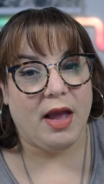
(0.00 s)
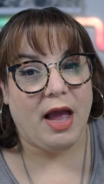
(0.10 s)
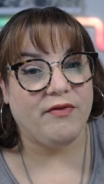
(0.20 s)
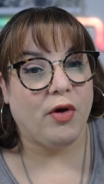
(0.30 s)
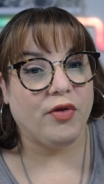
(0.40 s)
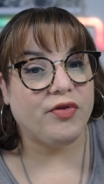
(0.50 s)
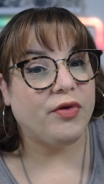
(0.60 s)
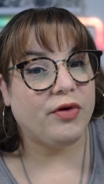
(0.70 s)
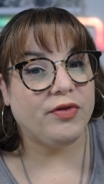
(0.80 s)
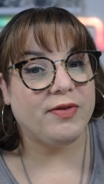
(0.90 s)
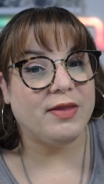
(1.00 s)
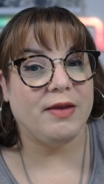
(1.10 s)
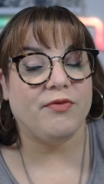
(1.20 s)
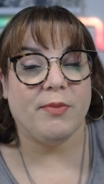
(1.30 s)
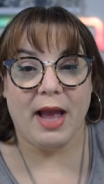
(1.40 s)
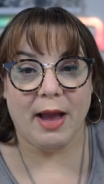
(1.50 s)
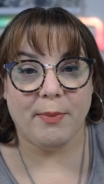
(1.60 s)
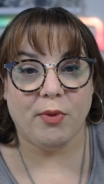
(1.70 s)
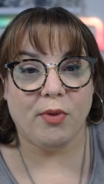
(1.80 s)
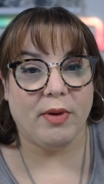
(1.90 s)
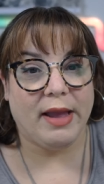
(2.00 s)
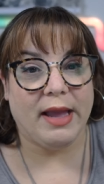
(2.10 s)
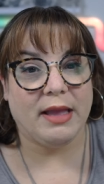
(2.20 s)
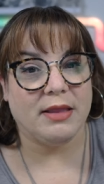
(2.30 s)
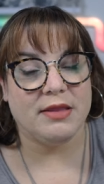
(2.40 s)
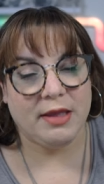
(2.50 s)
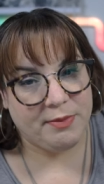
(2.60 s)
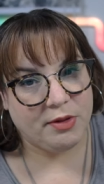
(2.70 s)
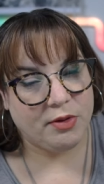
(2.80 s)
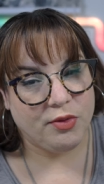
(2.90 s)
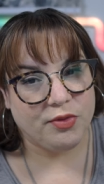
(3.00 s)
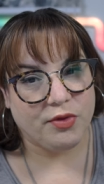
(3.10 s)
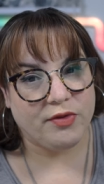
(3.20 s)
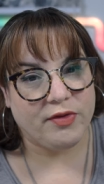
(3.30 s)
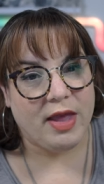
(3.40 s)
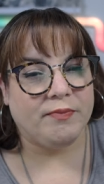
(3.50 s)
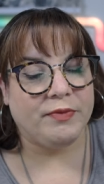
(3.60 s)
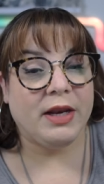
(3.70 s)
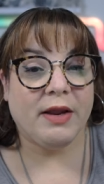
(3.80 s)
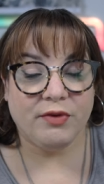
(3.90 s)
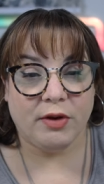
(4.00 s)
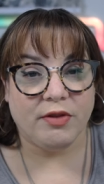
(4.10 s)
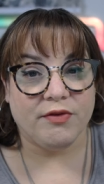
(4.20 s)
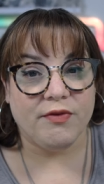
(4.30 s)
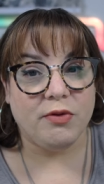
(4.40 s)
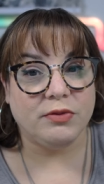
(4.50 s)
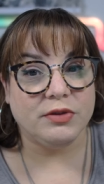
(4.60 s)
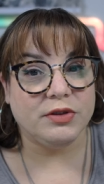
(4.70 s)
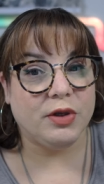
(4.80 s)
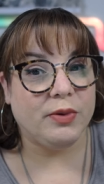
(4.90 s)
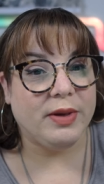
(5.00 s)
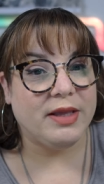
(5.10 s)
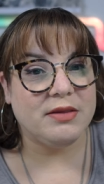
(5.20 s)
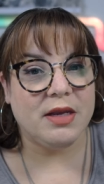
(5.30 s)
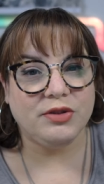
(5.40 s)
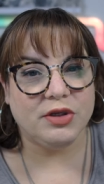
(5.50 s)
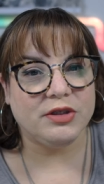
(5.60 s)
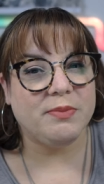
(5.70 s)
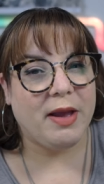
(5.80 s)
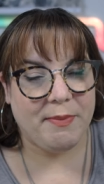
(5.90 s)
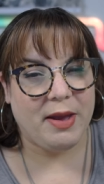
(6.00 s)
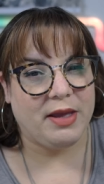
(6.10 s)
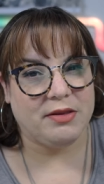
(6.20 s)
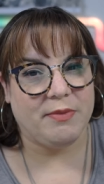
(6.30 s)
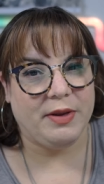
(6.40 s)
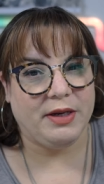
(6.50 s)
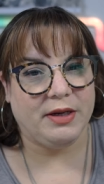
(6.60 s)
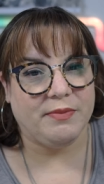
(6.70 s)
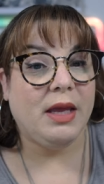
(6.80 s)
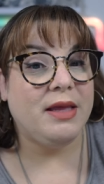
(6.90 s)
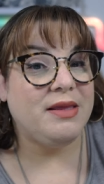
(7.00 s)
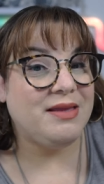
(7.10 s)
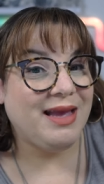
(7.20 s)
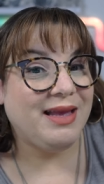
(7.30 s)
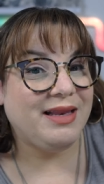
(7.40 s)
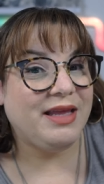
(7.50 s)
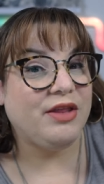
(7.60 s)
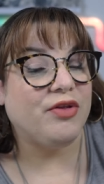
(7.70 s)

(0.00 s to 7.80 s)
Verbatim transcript: I've also heard the same from Apple and Samsung users that have tried this phone, so it's not just my biased opinion. Secondly,